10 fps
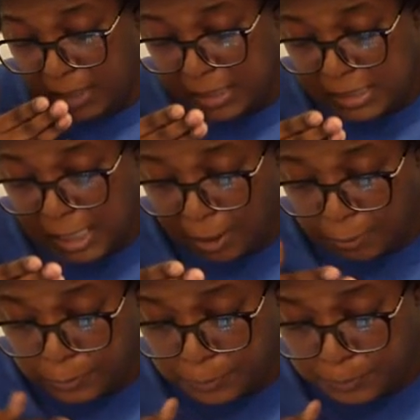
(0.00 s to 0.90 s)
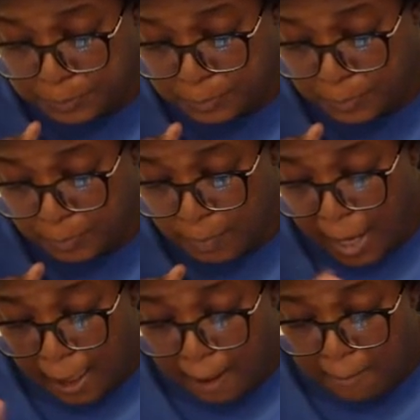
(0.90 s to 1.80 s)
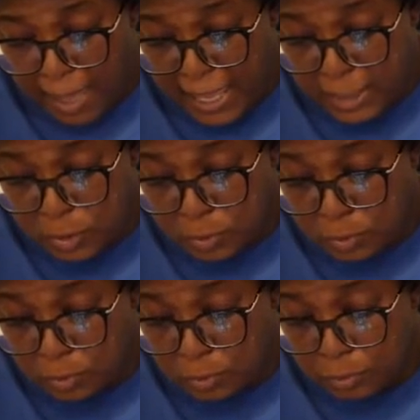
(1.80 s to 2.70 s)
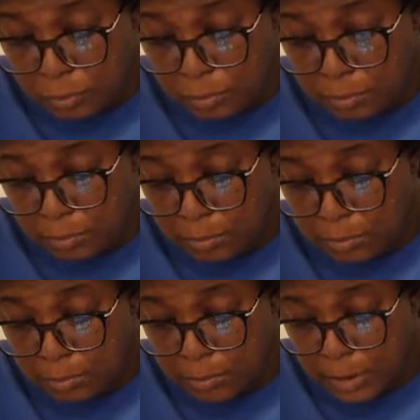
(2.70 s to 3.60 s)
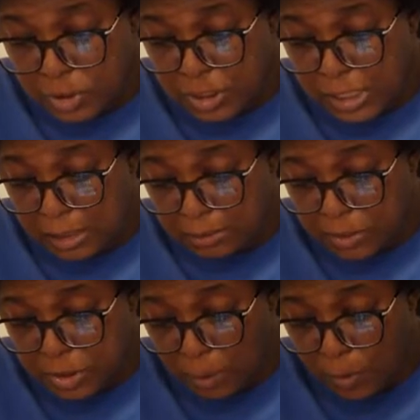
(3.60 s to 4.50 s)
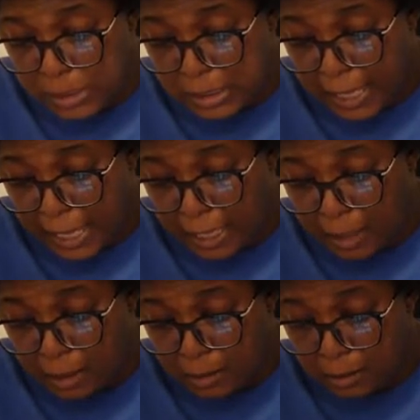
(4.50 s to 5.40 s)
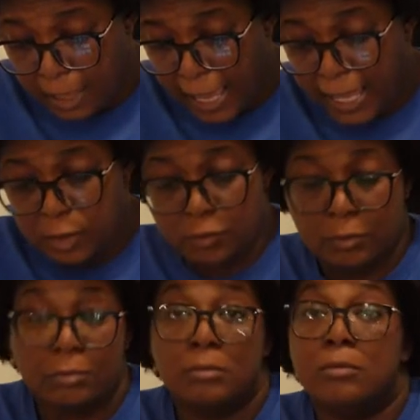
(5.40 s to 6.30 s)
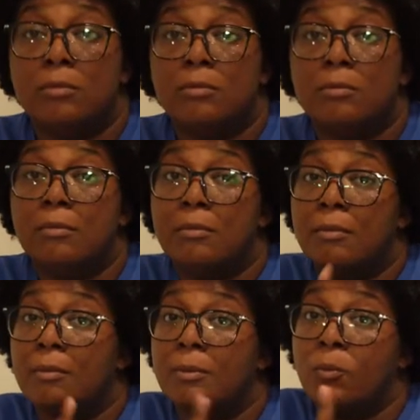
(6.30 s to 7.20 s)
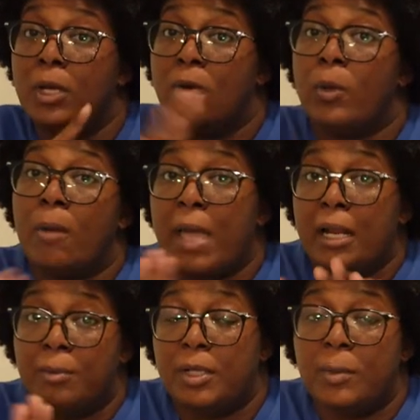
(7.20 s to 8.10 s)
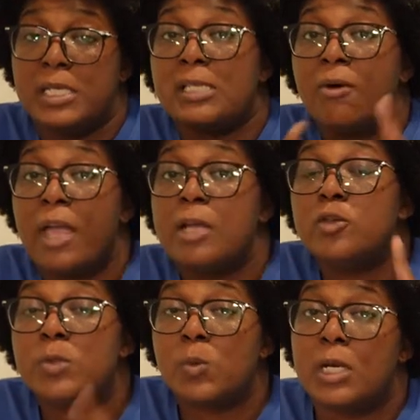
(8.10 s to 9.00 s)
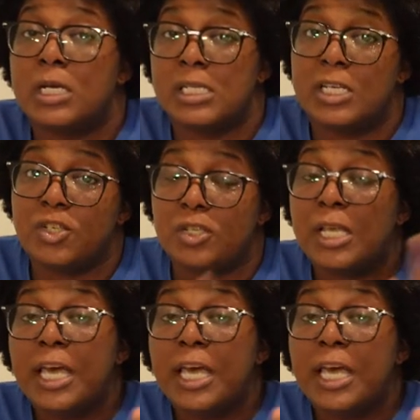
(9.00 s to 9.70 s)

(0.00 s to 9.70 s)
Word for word: So, Mandrew, she she went to like Andrew we're gonna, we gonna back it up a little bit. So Andrew was one of her teachers.